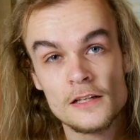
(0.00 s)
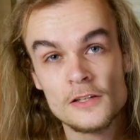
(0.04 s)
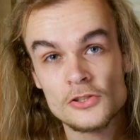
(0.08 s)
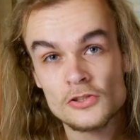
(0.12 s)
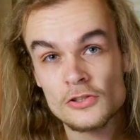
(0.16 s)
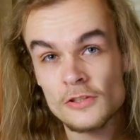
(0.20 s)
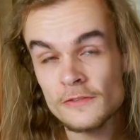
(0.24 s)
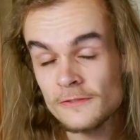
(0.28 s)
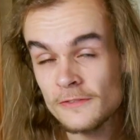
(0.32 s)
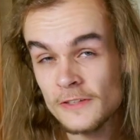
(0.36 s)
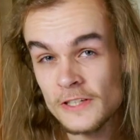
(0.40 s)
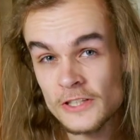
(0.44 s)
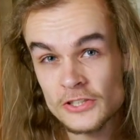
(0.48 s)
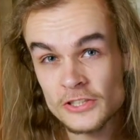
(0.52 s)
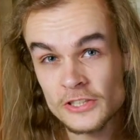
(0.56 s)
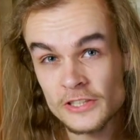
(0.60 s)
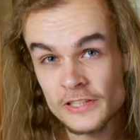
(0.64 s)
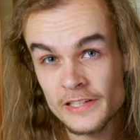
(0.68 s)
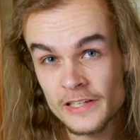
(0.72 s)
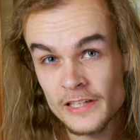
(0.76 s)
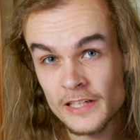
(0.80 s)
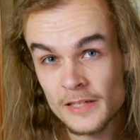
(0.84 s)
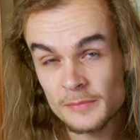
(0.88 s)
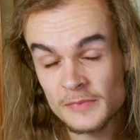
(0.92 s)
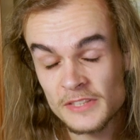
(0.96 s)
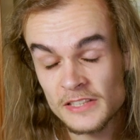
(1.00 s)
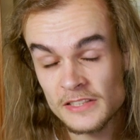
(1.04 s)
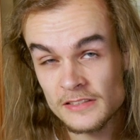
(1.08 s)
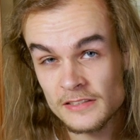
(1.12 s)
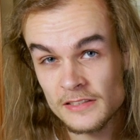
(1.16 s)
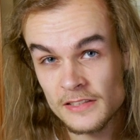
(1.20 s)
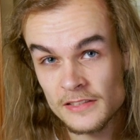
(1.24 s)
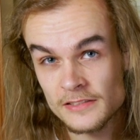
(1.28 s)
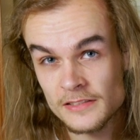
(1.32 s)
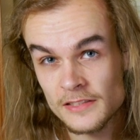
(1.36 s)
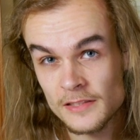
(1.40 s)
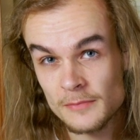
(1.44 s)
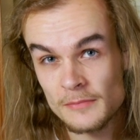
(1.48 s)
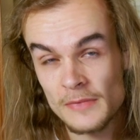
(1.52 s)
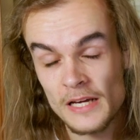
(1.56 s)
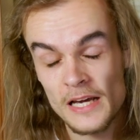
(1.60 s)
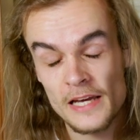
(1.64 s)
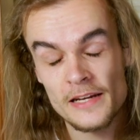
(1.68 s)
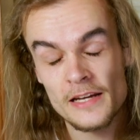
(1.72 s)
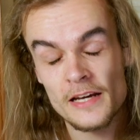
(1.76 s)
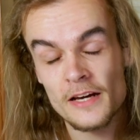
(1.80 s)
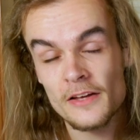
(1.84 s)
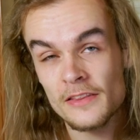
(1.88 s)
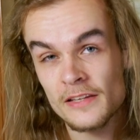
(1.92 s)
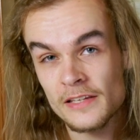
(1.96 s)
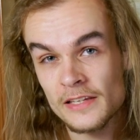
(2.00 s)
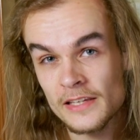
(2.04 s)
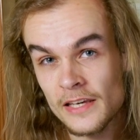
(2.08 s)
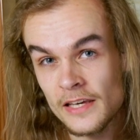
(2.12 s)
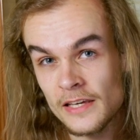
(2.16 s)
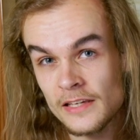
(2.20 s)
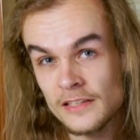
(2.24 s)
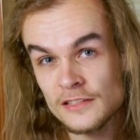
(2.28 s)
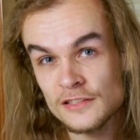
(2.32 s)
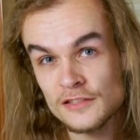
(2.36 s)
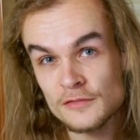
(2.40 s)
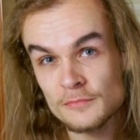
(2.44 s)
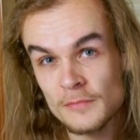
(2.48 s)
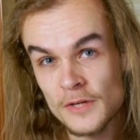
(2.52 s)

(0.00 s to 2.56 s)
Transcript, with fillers: So I finished cleaning up this system, and now the case,